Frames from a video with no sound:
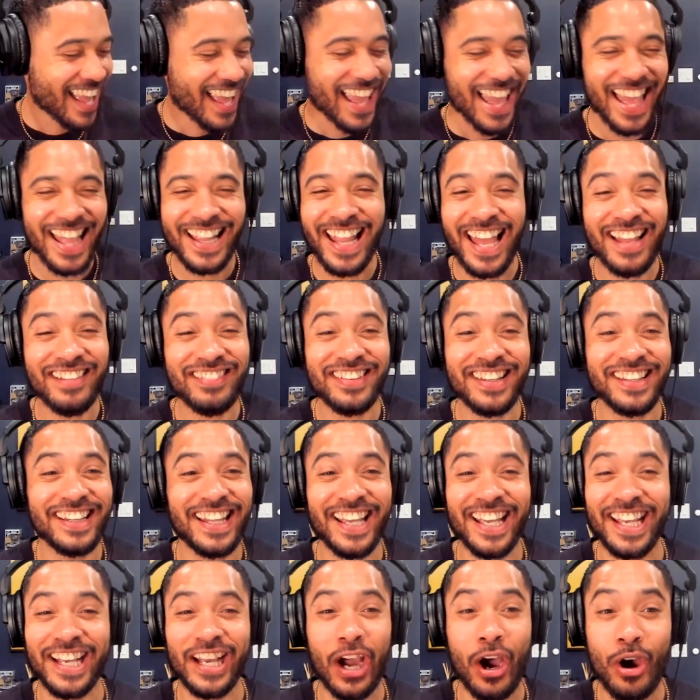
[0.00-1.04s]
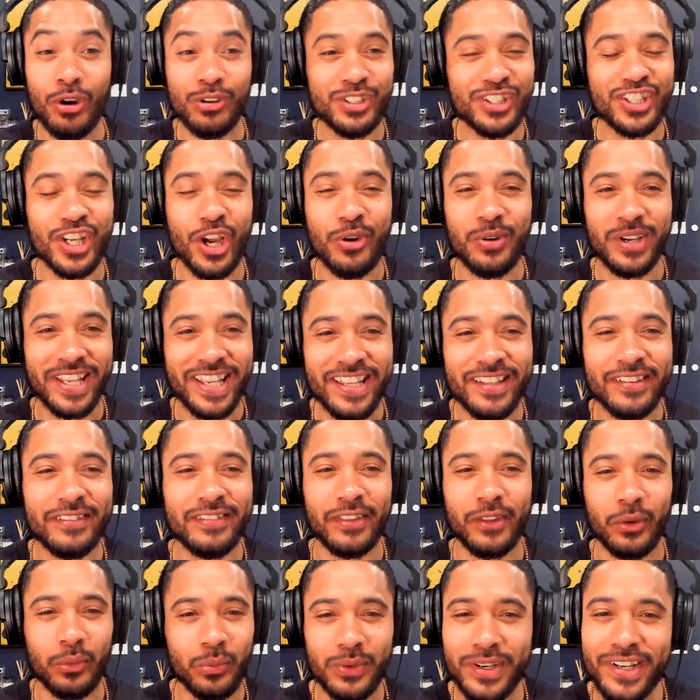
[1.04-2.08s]
And that's the thing. Ocho is
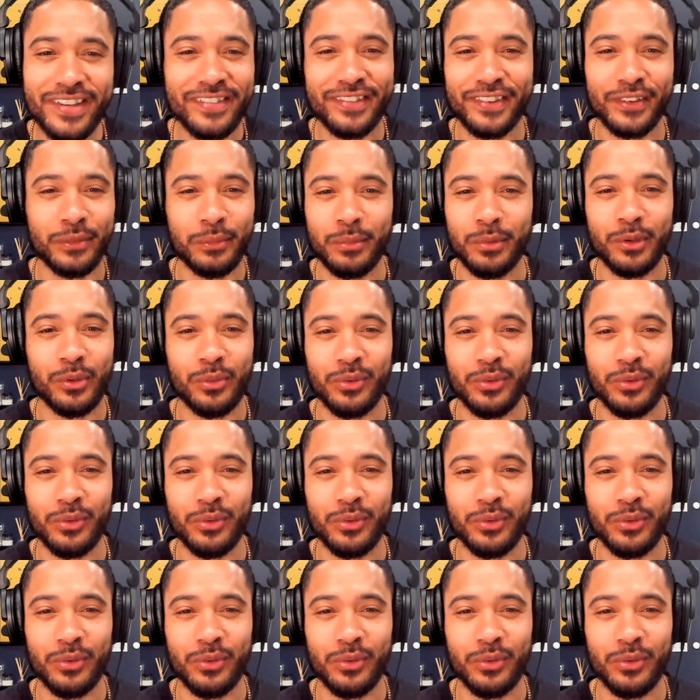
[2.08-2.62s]
the reasonable